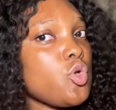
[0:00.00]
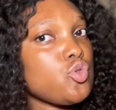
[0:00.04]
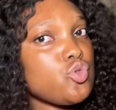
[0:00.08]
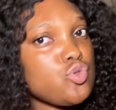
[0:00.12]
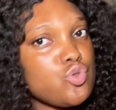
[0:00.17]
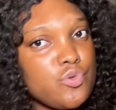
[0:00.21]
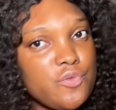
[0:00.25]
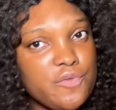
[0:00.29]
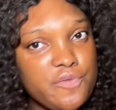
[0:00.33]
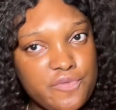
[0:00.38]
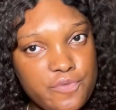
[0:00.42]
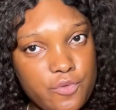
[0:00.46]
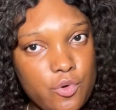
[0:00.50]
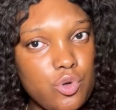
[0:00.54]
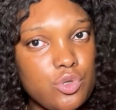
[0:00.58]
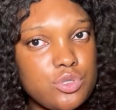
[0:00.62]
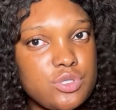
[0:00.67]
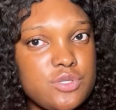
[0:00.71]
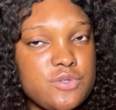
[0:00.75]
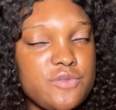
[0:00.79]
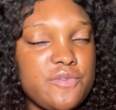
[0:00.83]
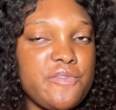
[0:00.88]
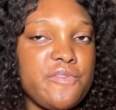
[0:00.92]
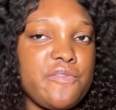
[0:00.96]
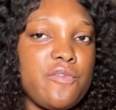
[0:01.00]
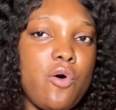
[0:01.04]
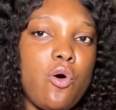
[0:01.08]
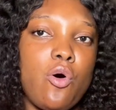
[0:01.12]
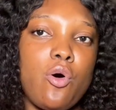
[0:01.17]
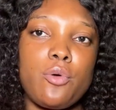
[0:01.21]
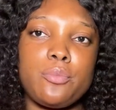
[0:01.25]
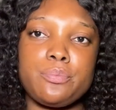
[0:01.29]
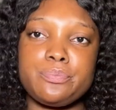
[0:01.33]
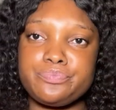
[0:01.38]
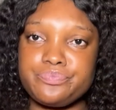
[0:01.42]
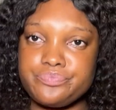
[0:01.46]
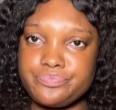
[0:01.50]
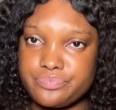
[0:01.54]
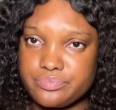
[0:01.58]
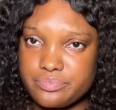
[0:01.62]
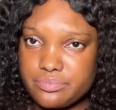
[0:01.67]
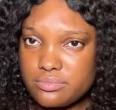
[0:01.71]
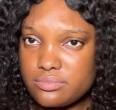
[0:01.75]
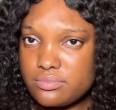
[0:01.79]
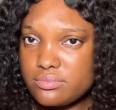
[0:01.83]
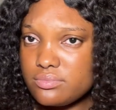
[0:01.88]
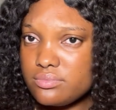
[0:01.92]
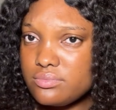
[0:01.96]
to vote for
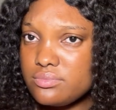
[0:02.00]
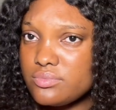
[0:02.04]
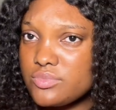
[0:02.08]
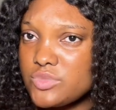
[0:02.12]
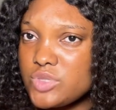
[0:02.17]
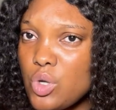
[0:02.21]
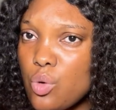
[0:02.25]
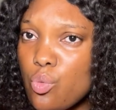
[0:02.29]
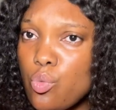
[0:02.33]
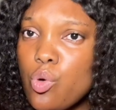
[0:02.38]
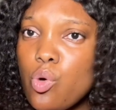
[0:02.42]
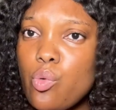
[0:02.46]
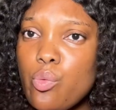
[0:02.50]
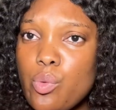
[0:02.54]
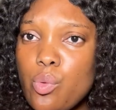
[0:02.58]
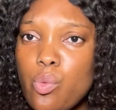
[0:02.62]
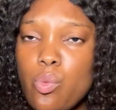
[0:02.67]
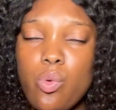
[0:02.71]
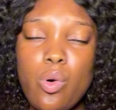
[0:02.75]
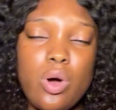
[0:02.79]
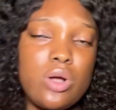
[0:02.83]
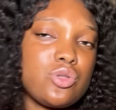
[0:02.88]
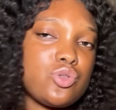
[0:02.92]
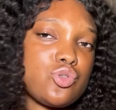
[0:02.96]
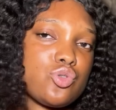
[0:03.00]
who we want